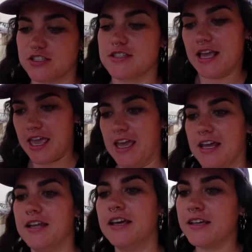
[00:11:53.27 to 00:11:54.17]
as I
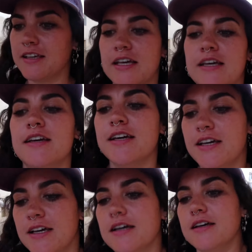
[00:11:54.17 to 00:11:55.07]
can,
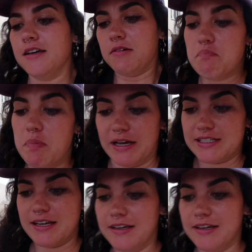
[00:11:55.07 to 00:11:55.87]
but